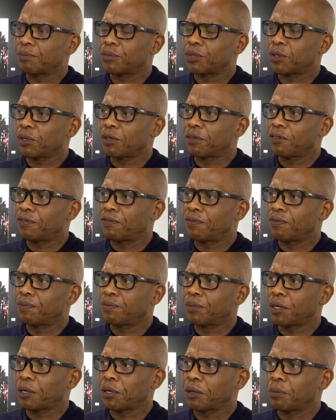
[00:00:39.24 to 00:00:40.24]
sort of
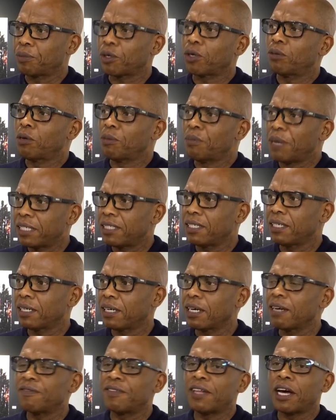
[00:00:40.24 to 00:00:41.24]

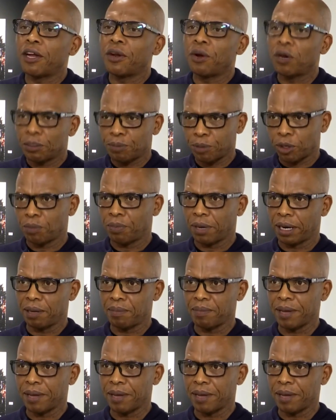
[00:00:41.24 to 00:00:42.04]
problematic if they are not properly